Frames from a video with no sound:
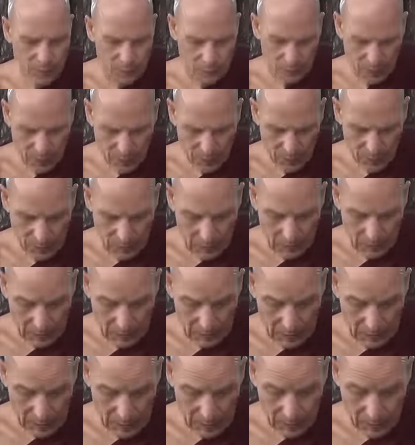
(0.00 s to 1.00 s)

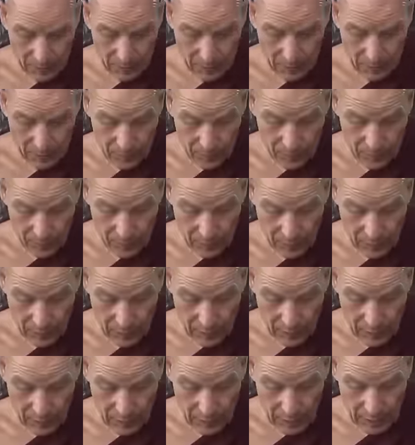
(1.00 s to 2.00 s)

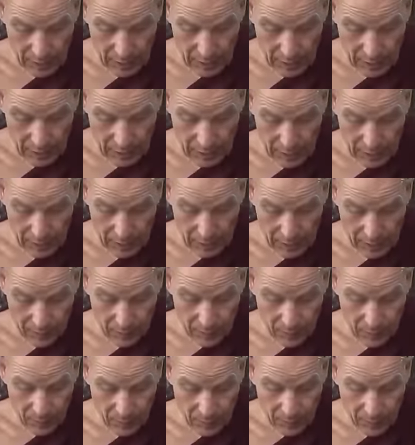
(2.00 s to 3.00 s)

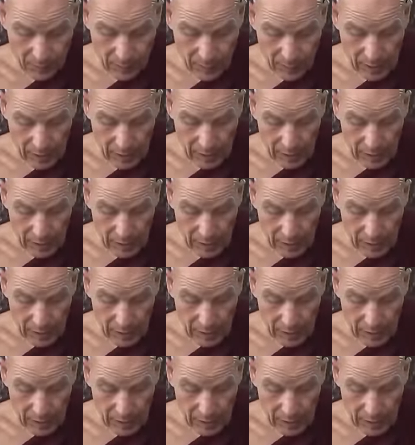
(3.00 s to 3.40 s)
[no speech]